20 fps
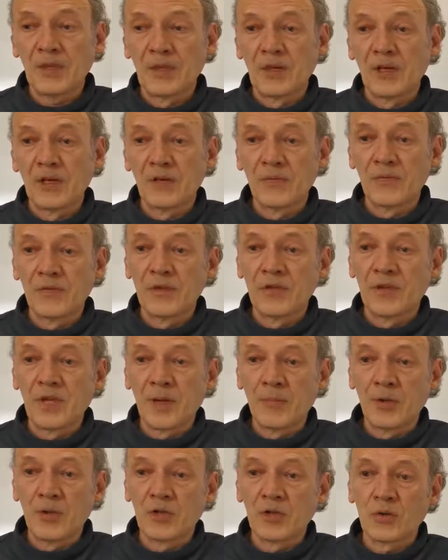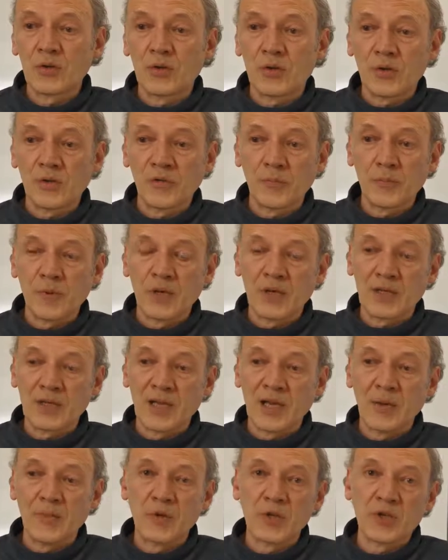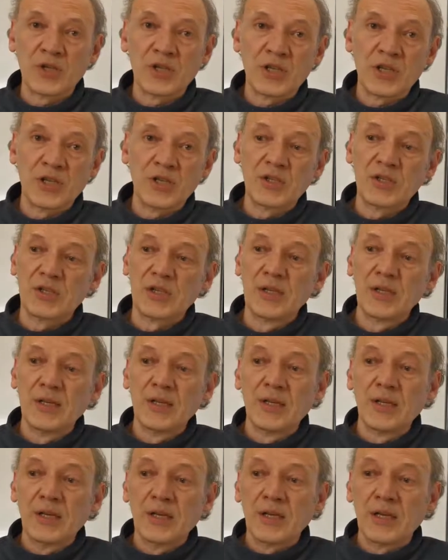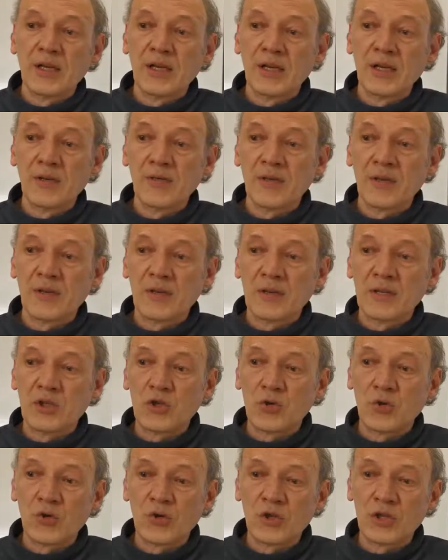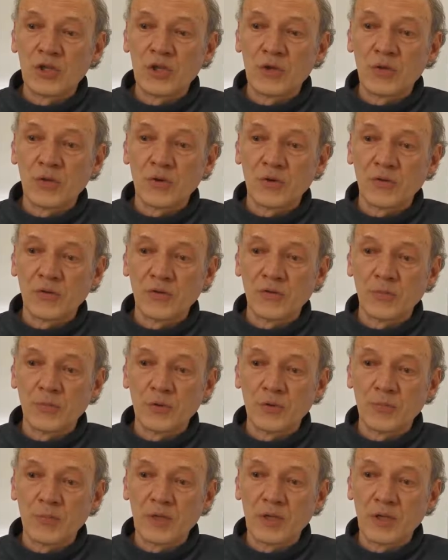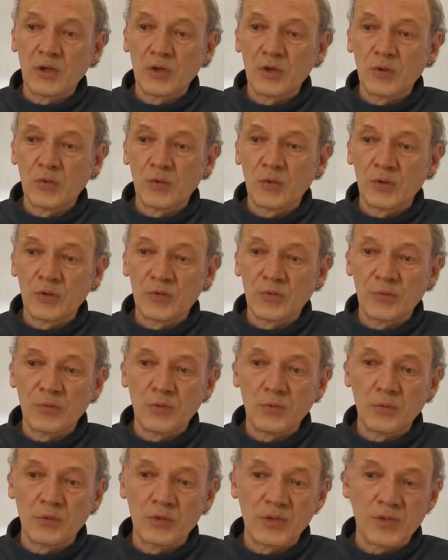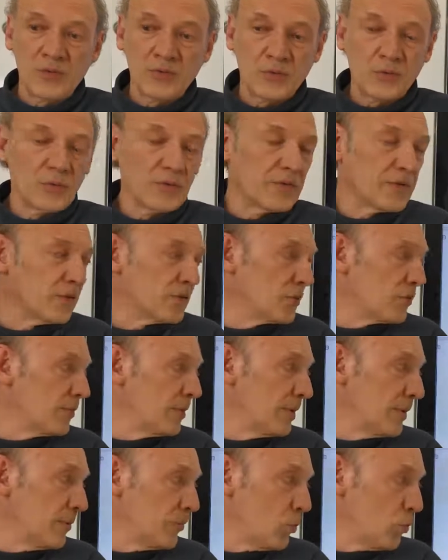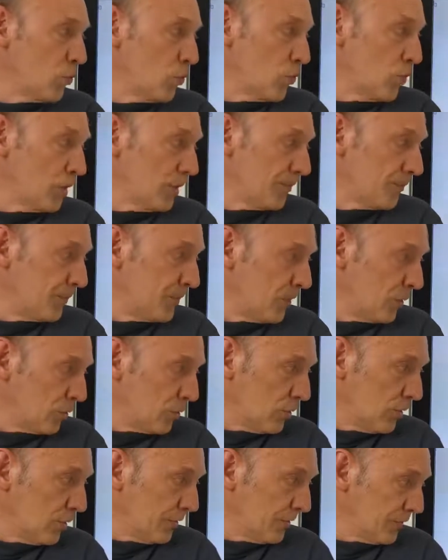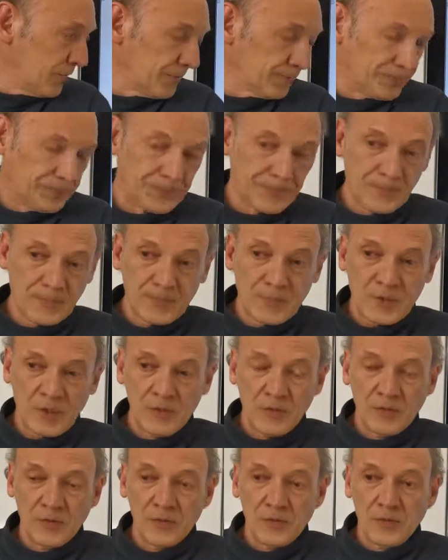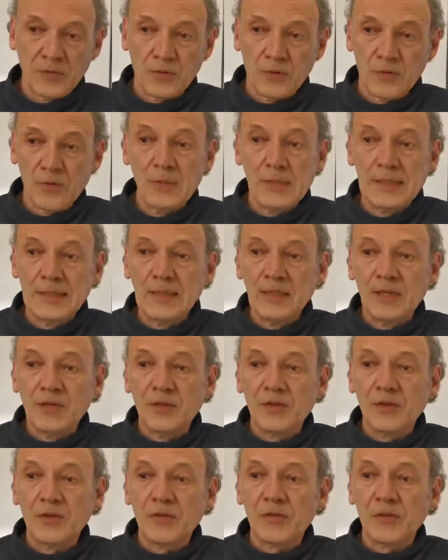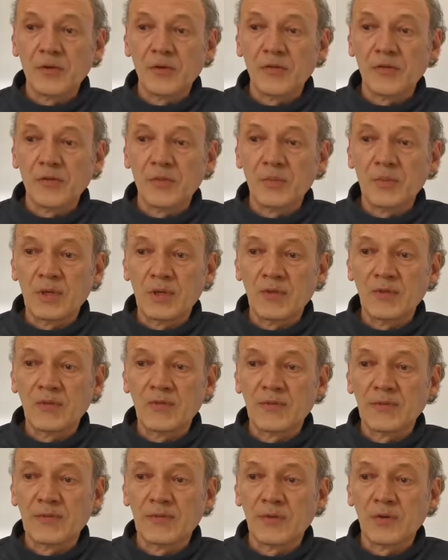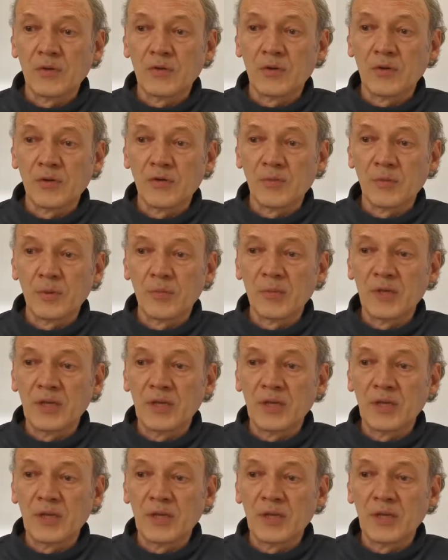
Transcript: And if the damage caused by climate change and the eternity costs would be included, we would have considerably more cost. So this also means the cost will